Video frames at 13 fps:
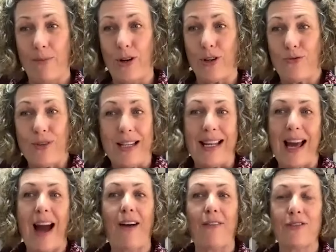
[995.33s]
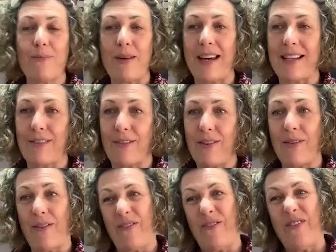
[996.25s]
we could really have to make it
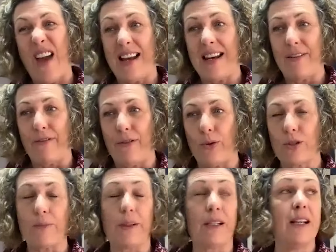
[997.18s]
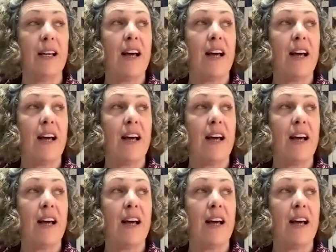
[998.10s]
fairly affordable.